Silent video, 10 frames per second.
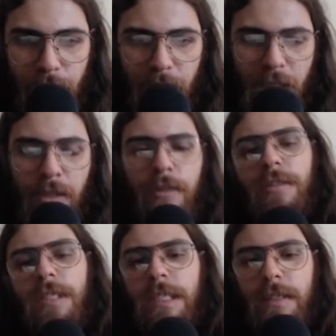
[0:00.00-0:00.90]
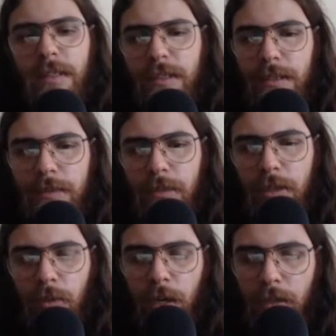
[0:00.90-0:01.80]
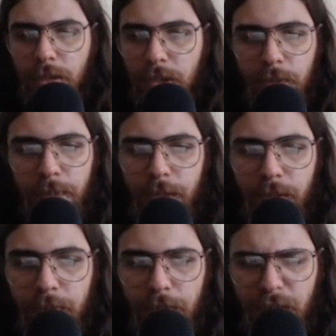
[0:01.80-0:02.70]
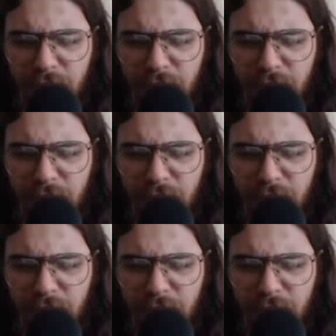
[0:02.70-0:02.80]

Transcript: And look at this. Wow, so beautiful.